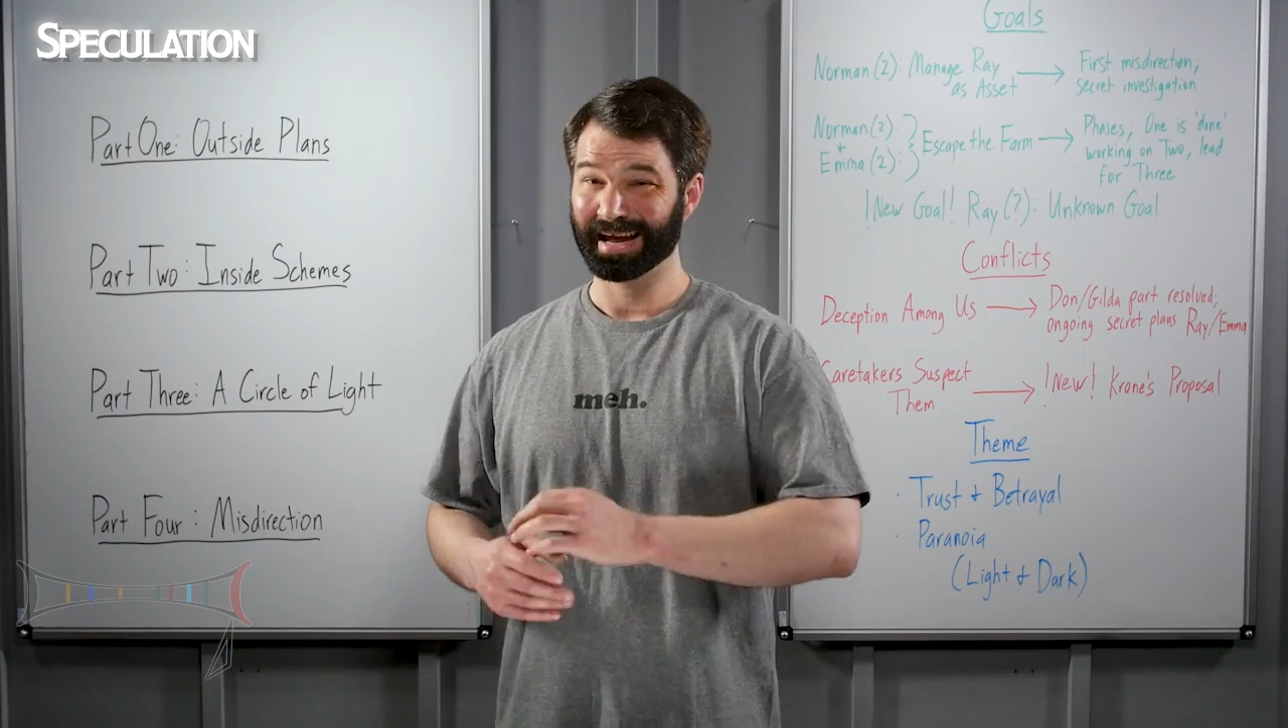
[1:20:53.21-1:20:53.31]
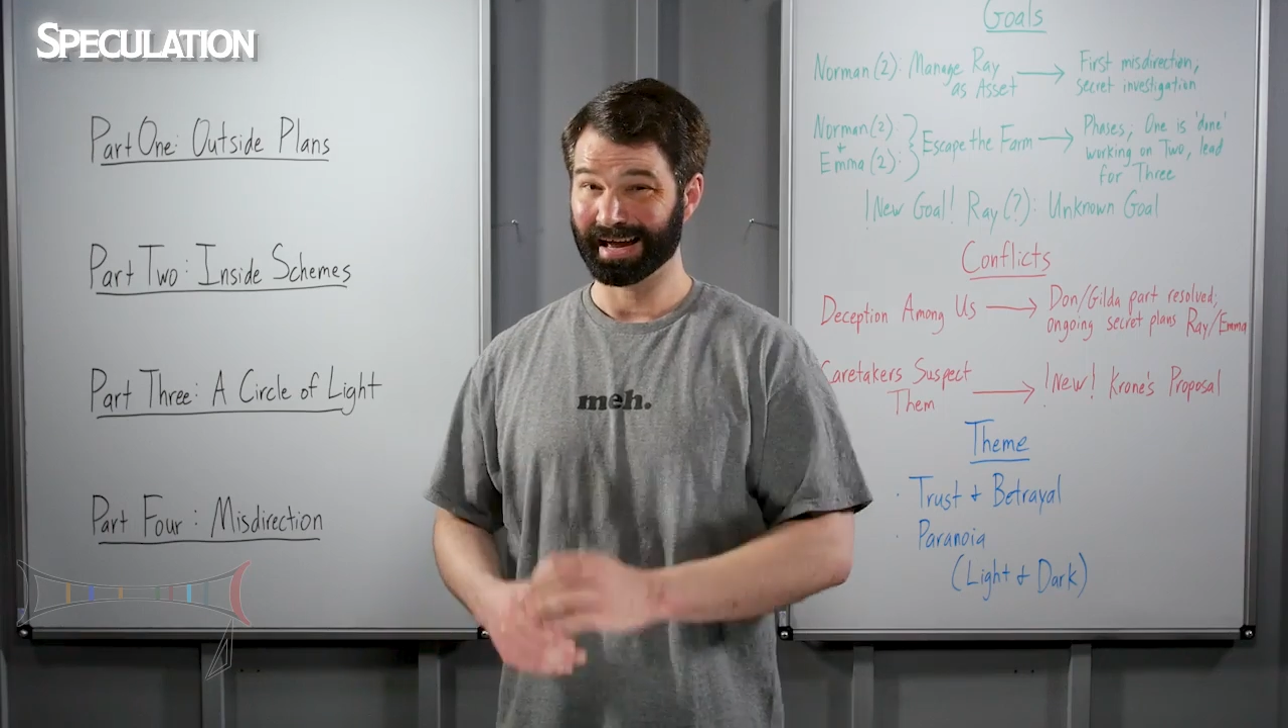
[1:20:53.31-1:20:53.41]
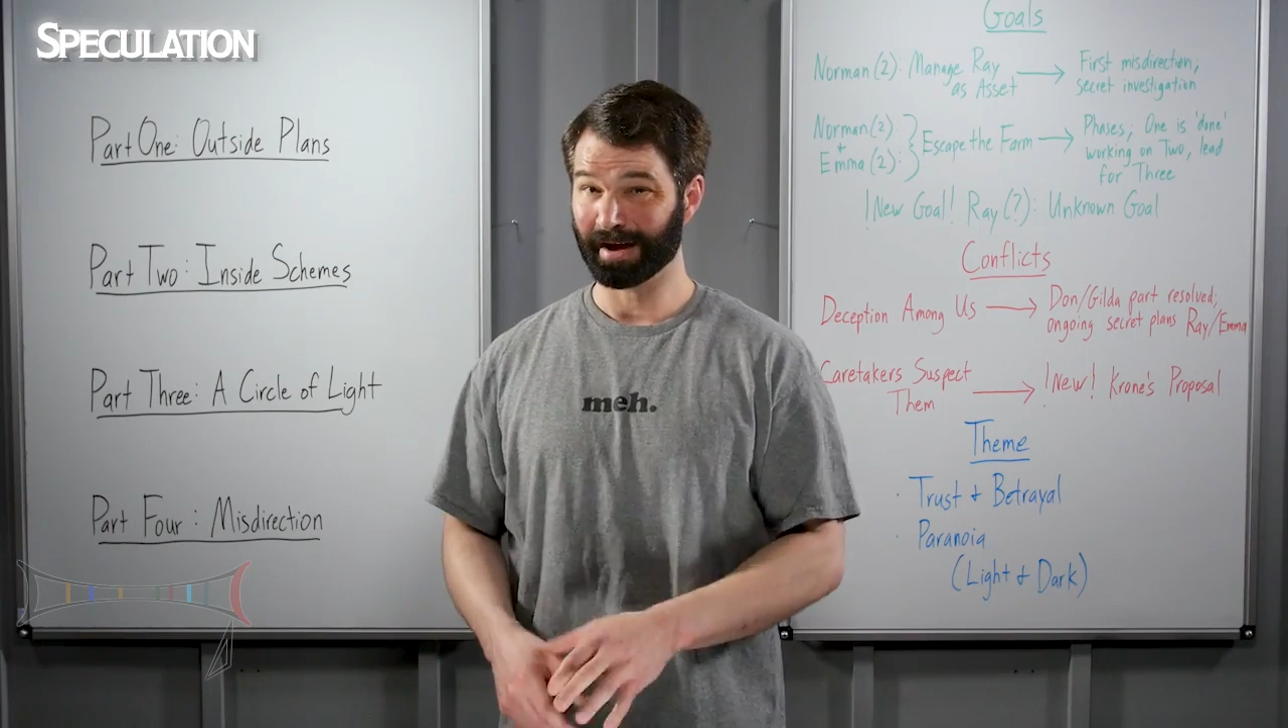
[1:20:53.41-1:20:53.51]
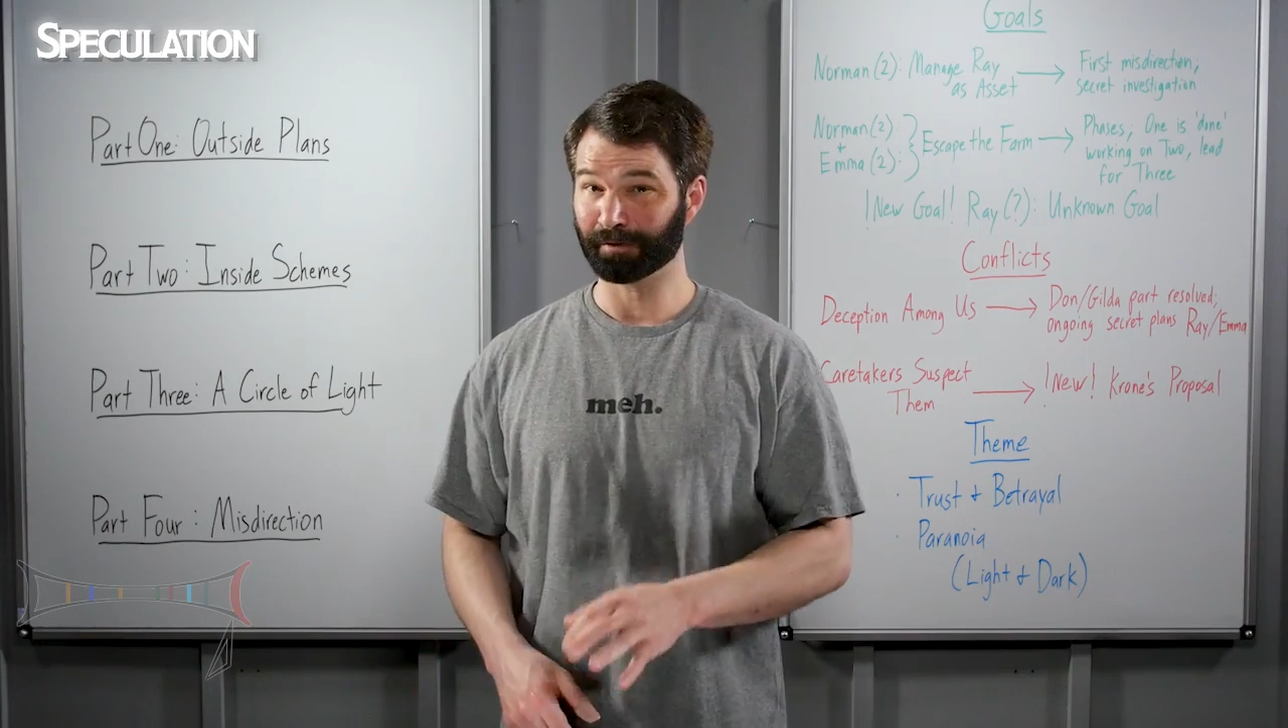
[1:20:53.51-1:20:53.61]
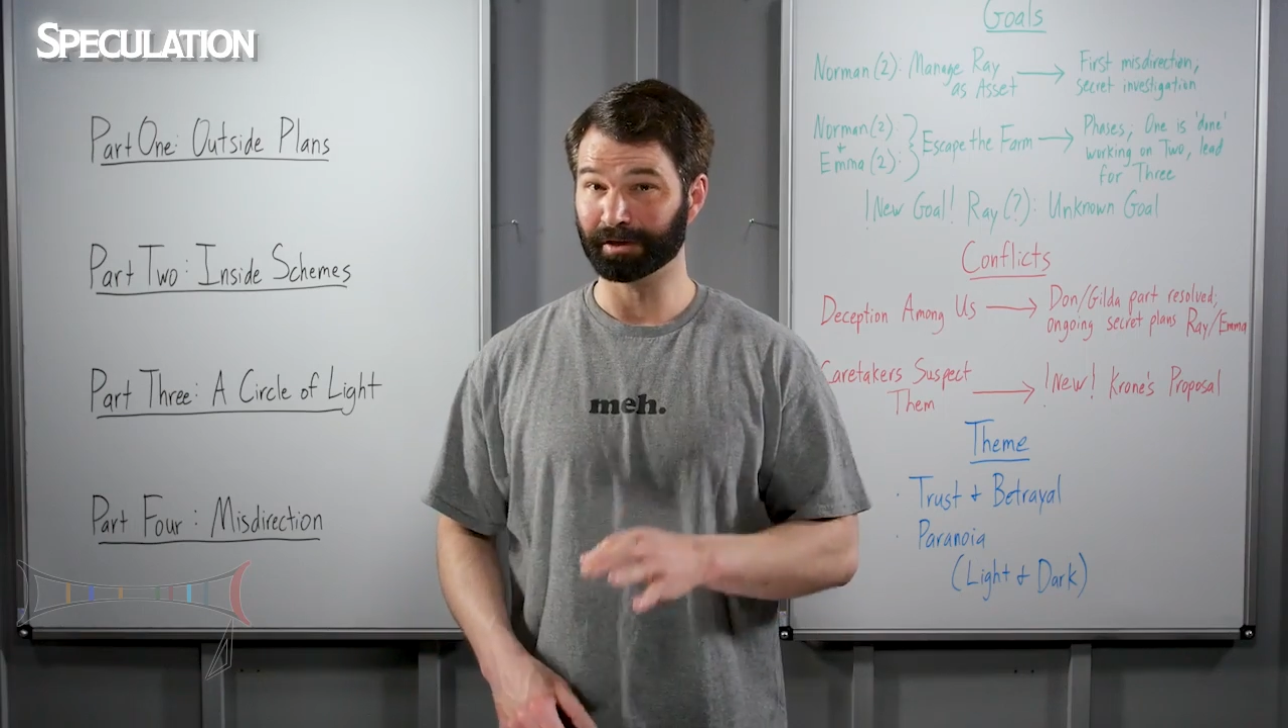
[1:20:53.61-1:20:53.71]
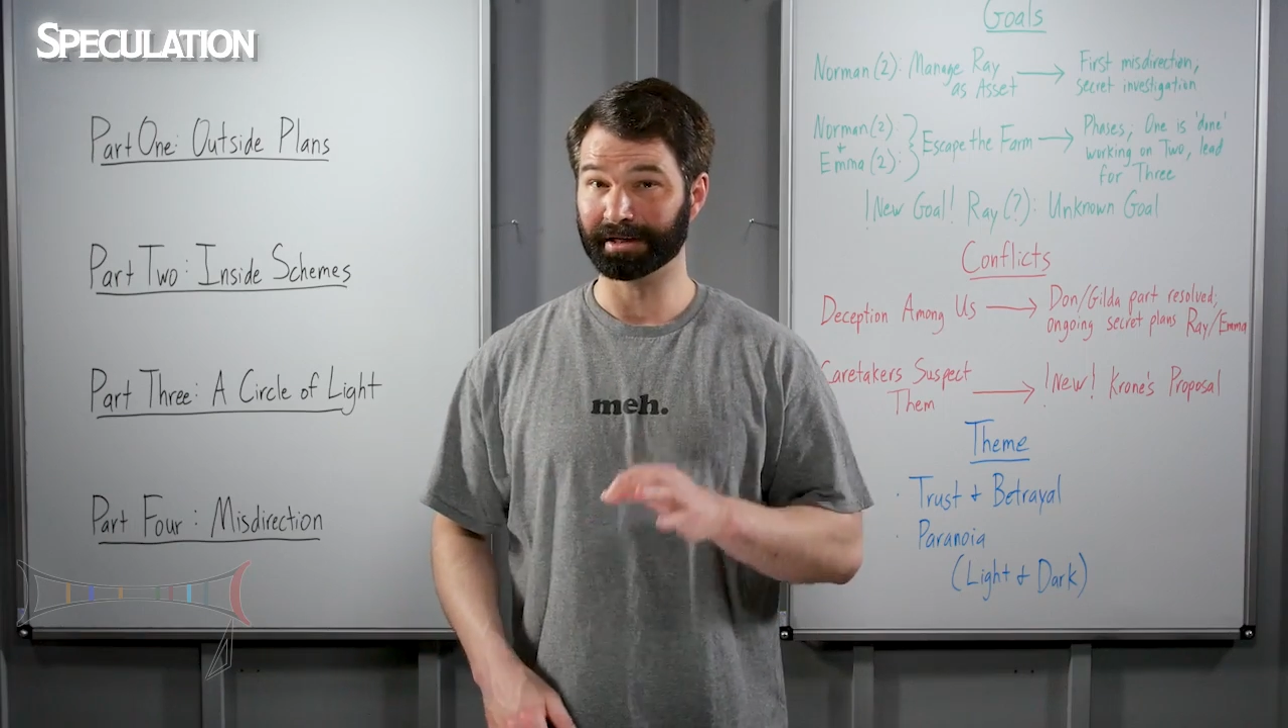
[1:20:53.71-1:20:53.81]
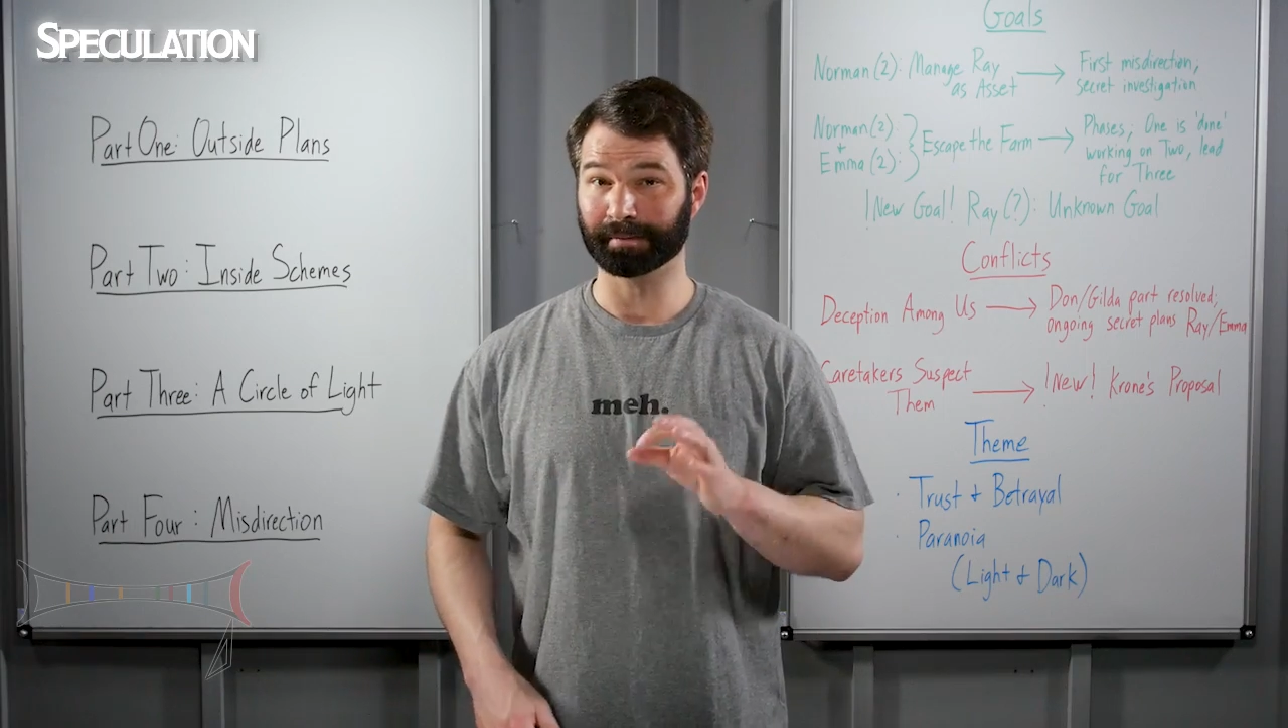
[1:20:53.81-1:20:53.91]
heavily